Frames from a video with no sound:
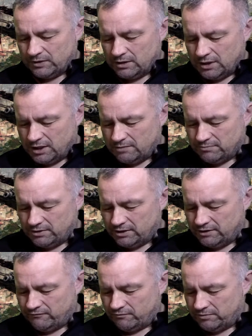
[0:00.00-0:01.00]

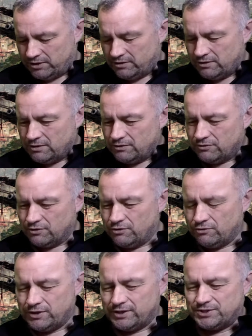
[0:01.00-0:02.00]
Unbelievably, the
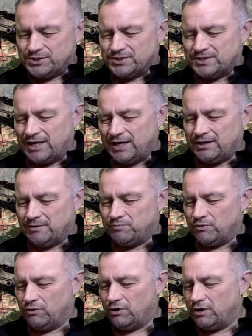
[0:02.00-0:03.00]
goat had sustained a
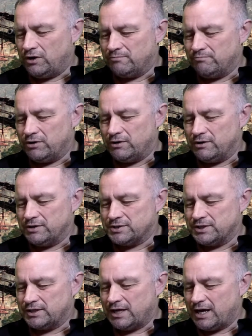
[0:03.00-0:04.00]
prolonged murderous
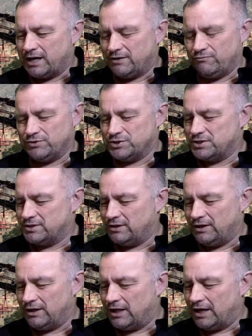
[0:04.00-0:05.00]
attack and was still
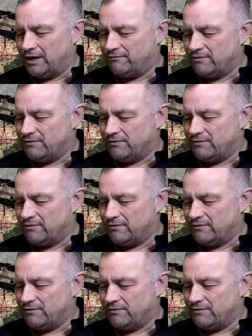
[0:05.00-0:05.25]
alive,